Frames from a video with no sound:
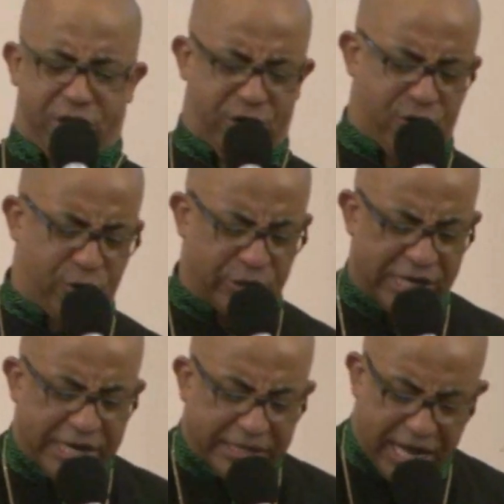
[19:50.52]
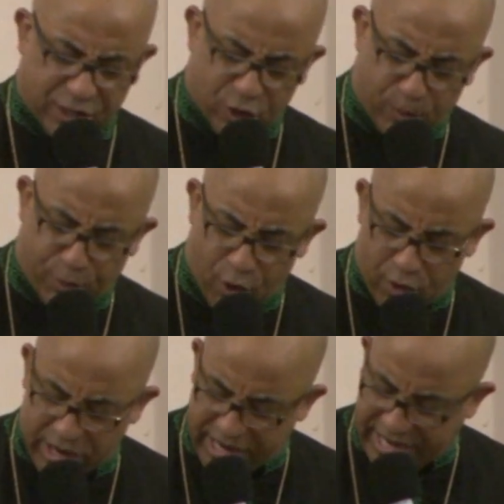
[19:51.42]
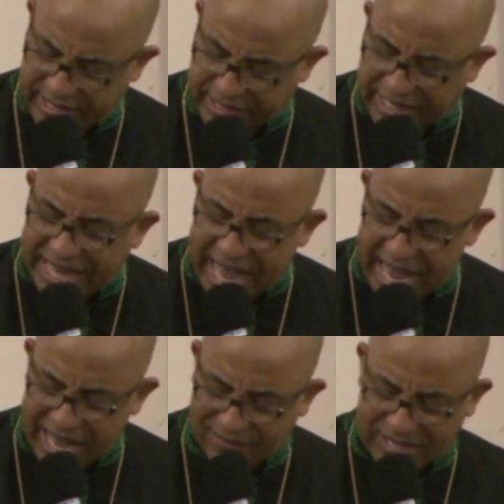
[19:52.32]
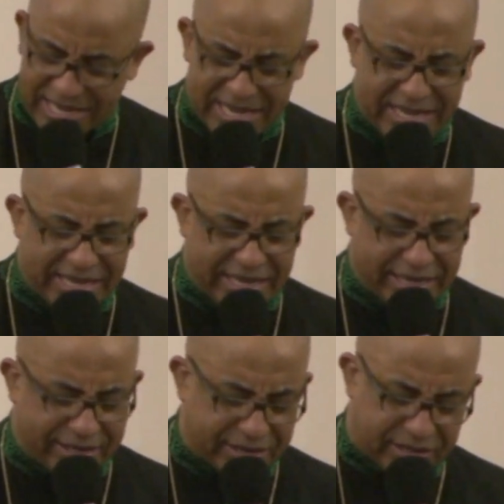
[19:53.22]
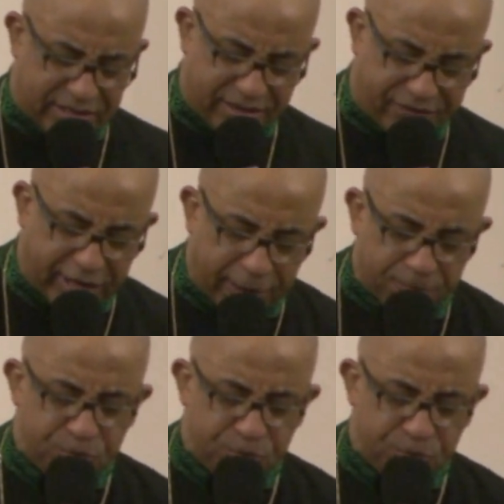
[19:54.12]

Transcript: the news that your boy is alive. He is living.